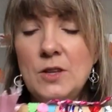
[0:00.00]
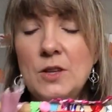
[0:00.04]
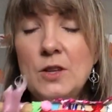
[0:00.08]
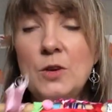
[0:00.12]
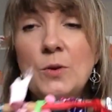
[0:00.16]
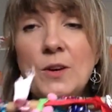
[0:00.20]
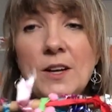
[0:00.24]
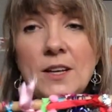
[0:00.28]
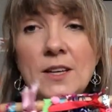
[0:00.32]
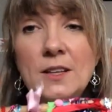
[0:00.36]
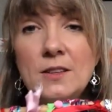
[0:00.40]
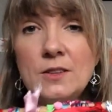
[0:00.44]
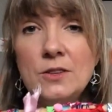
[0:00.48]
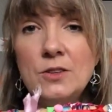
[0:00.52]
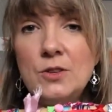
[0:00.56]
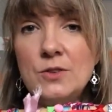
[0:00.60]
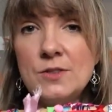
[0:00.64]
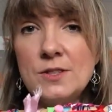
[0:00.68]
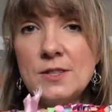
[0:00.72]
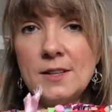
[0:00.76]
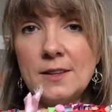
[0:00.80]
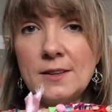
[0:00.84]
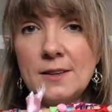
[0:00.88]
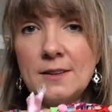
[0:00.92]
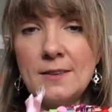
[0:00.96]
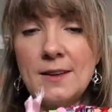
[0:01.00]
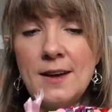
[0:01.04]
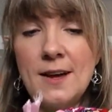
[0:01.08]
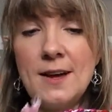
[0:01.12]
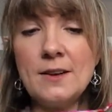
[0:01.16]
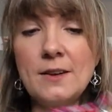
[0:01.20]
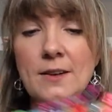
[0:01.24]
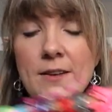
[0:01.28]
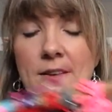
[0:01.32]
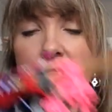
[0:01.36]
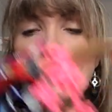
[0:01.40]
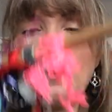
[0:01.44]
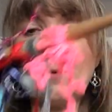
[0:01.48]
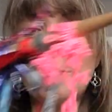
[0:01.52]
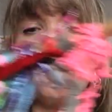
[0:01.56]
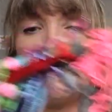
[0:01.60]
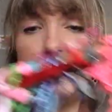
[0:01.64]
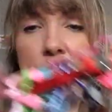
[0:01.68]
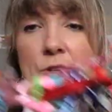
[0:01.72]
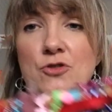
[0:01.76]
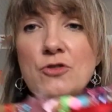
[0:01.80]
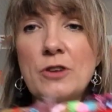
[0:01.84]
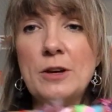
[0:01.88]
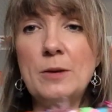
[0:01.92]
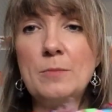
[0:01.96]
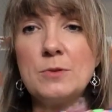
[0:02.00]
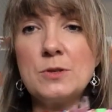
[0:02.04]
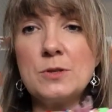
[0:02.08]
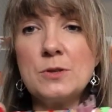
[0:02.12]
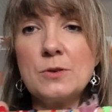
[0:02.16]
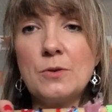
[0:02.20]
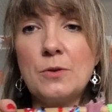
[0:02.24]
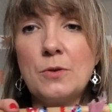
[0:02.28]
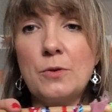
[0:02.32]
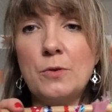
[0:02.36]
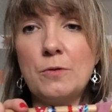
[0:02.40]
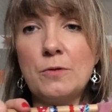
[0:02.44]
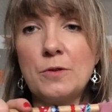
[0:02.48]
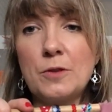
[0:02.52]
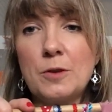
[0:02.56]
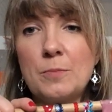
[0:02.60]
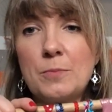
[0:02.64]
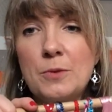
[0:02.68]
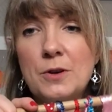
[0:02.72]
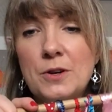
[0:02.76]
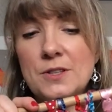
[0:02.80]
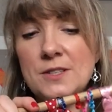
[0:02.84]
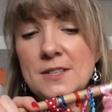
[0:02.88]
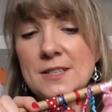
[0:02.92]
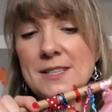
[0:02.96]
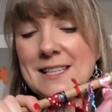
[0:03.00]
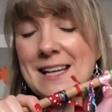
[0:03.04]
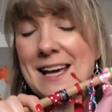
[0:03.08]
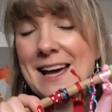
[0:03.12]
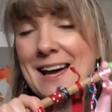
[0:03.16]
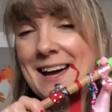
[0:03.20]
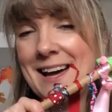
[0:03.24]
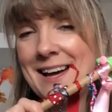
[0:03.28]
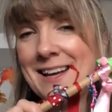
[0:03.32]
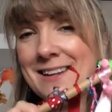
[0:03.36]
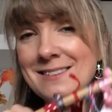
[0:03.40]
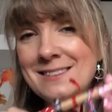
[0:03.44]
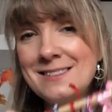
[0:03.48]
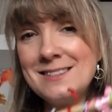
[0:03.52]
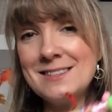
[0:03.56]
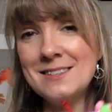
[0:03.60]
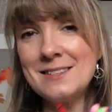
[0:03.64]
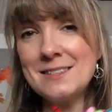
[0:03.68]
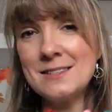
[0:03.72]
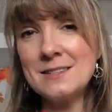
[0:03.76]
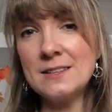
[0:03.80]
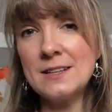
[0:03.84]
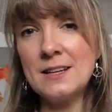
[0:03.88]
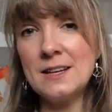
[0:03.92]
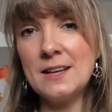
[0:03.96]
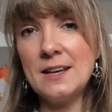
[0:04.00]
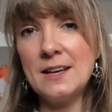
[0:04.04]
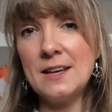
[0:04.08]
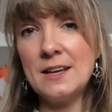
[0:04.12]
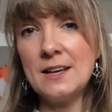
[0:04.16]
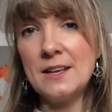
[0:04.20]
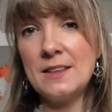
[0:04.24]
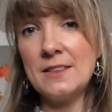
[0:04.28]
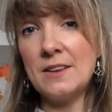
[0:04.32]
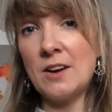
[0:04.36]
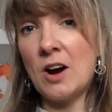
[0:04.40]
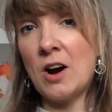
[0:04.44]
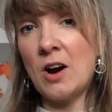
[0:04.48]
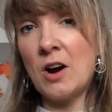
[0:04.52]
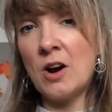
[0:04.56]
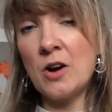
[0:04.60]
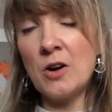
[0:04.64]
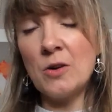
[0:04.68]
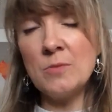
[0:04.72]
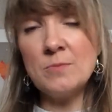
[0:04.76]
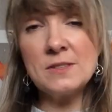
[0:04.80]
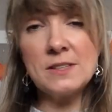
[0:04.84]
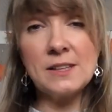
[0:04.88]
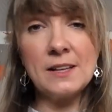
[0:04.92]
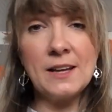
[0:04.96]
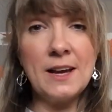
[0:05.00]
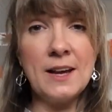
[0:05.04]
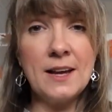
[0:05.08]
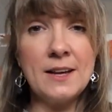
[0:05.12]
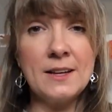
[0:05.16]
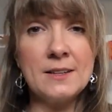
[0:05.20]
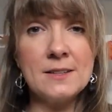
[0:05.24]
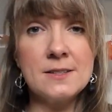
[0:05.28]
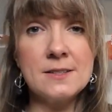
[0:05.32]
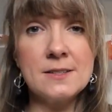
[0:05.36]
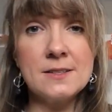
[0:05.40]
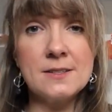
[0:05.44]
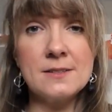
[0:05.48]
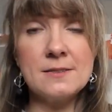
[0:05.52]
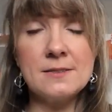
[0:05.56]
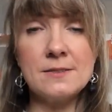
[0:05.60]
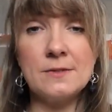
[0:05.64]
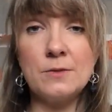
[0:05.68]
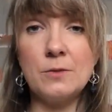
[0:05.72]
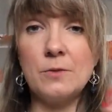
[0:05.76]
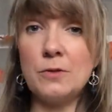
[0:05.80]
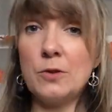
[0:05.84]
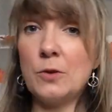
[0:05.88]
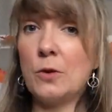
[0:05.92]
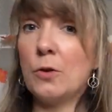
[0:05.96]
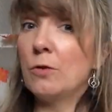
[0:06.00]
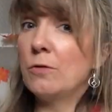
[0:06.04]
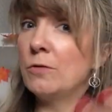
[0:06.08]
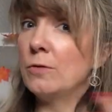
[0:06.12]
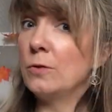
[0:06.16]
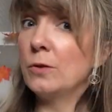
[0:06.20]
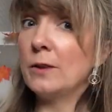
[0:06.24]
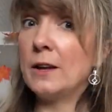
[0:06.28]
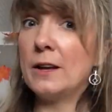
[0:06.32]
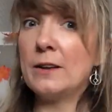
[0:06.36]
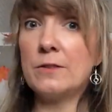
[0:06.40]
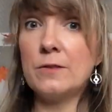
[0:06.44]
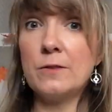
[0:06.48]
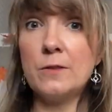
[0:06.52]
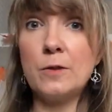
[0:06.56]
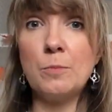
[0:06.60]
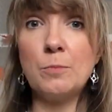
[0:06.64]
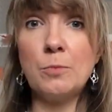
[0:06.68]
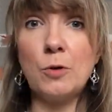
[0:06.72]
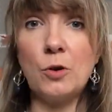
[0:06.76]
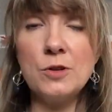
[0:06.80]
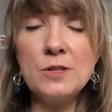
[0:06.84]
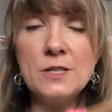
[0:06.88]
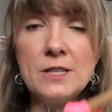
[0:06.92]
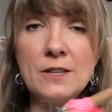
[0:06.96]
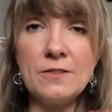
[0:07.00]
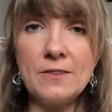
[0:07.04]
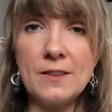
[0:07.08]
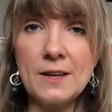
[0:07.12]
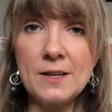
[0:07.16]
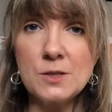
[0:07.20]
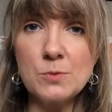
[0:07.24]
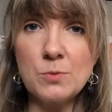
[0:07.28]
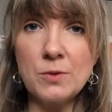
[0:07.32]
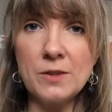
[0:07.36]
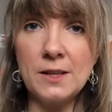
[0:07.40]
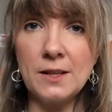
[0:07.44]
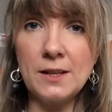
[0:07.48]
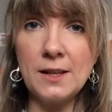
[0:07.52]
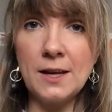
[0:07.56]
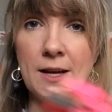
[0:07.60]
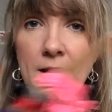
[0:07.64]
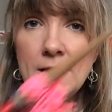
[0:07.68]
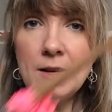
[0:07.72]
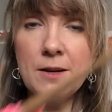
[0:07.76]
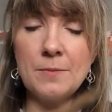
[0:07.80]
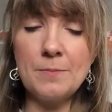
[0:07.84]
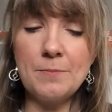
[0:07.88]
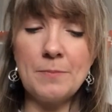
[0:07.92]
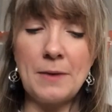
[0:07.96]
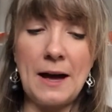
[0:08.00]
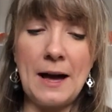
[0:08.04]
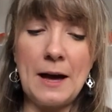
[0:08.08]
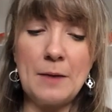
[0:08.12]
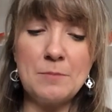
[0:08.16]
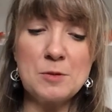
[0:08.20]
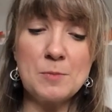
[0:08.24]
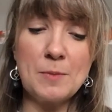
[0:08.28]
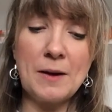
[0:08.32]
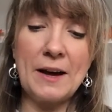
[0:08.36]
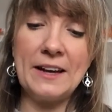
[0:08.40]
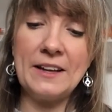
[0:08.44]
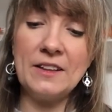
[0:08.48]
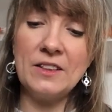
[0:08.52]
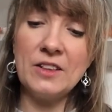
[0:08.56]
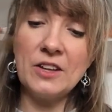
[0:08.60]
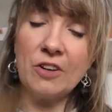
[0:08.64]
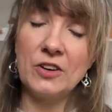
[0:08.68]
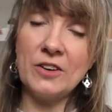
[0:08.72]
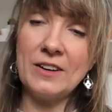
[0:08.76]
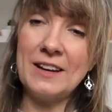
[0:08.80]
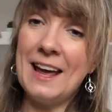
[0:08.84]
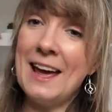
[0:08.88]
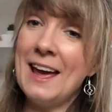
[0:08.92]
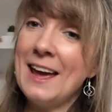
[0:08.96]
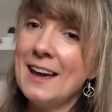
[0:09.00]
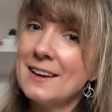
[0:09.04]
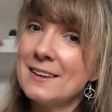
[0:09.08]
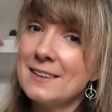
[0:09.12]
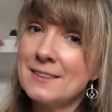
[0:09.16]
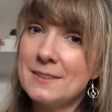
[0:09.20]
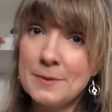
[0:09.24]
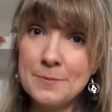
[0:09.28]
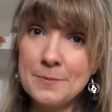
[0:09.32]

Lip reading: you can either use it like that, it can be draped over the person's hands, their arms, legs, over the full length of the body if that's what they like, perhaps behind their neck,